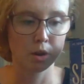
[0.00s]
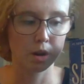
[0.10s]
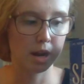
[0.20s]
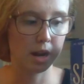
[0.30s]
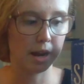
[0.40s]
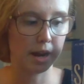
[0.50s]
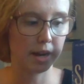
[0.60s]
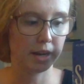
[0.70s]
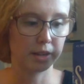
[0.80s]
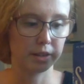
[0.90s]

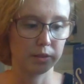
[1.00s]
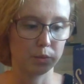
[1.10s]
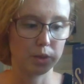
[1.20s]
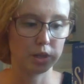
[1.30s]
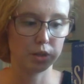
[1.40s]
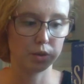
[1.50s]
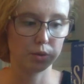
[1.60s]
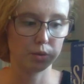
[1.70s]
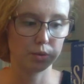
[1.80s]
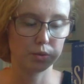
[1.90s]
And we
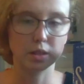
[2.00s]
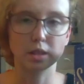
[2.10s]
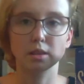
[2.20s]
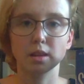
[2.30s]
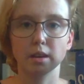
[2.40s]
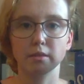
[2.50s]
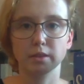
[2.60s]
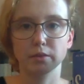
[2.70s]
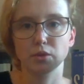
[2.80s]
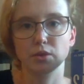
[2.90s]
do see a lot of
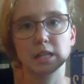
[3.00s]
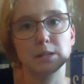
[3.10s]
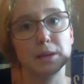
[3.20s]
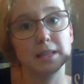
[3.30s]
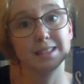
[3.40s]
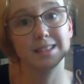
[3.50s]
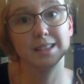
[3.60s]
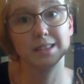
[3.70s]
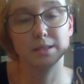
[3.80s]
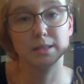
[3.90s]
different things. Basically,
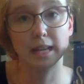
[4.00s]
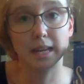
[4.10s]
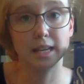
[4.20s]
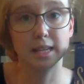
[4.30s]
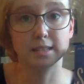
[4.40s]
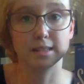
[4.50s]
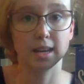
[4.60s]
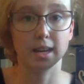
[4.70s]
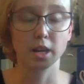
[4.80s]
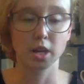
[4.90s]
the setting is
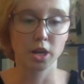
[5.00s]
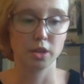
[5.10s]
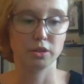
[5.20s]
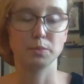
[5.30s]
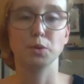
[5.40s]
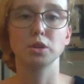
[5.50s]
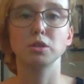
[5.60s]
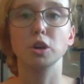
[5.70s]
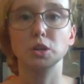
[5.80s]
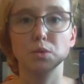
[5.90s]
that this book
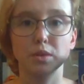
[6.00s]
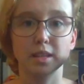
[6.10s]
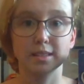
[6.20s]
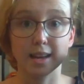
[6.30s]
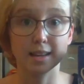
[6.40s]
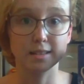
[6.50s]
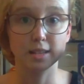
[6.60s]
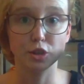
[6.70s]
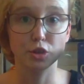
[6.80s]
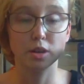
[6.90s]
starts with the
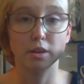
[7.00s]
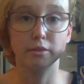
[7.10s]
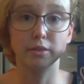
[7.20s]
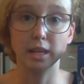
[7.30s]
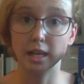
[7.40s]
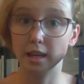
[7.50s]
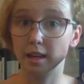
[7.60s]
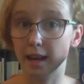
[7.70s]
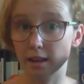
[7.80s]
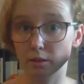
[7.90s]
assassination of King
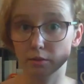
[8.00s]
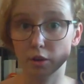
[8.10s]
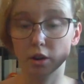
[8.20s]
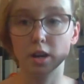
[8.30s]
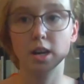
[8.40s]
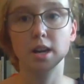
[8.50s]
Galavar